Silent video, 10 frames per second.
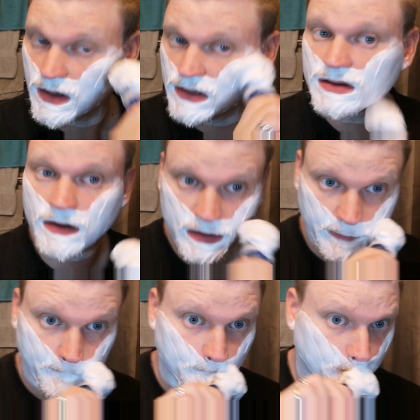He
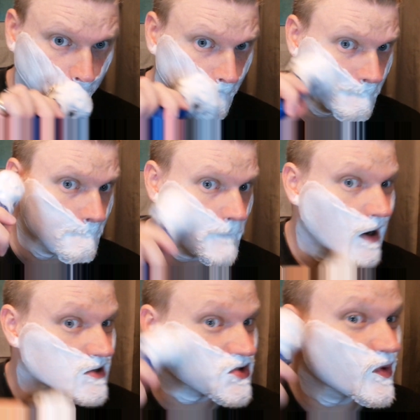died,
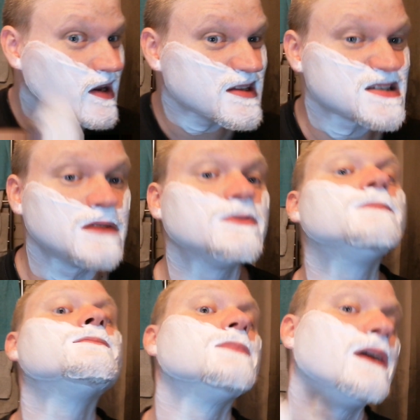passed away this summer
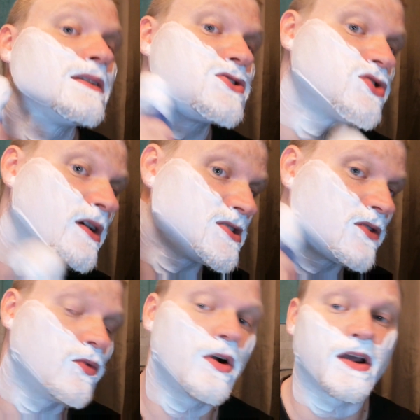at a
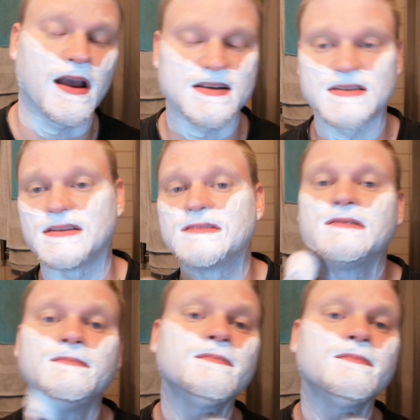tragic work accident,